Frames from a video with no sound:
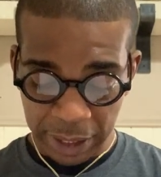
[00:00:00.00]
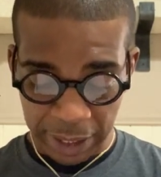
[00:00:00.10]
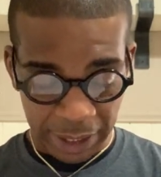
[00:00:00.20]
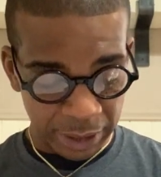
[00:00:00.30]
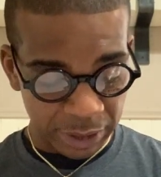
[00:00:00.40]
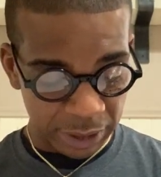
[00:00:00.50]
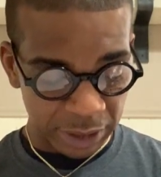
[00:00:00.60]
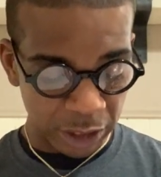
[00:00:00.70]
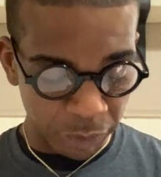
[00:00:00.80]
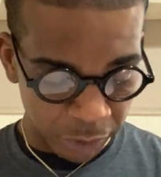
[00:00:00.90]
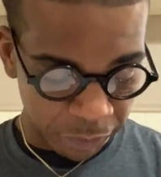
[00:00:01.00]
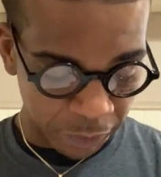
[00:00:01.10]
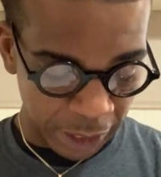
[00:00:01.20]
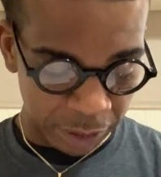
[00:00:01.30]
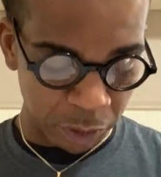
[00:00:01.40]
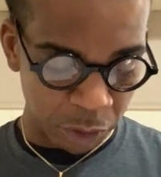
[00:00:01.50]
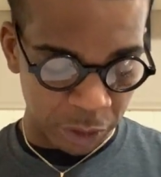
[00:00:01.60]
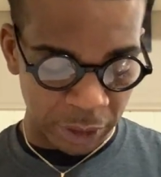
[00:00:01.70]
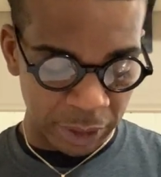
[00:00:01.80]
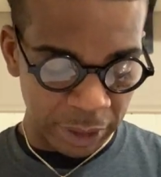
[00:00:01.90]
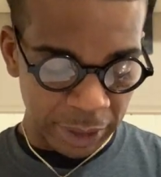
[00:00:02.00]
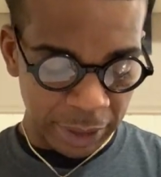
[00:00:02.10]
And to self-reflect on